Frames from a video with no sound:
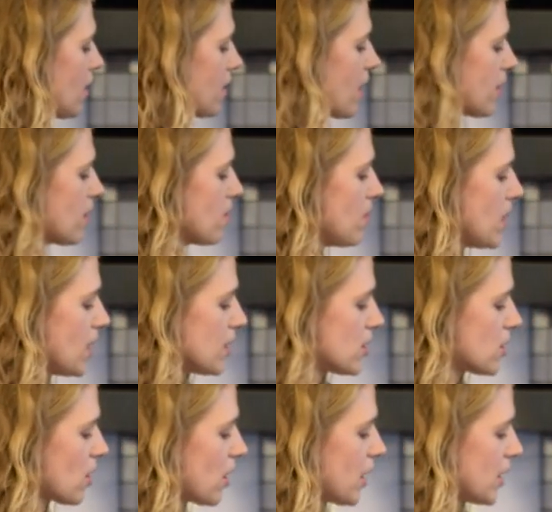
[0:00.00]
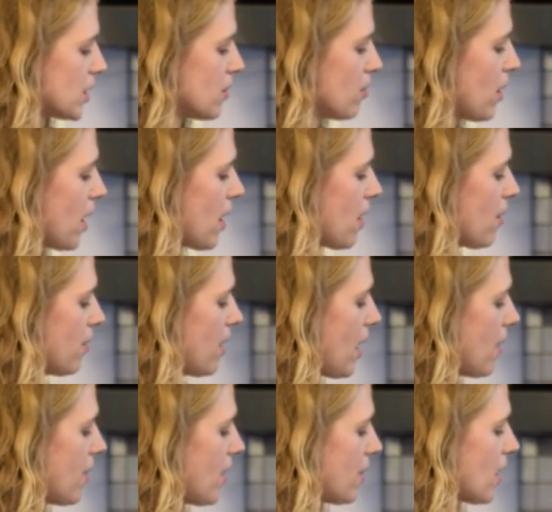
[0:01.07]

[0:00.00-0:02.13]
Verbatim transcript: that the meat is starting to brown, and that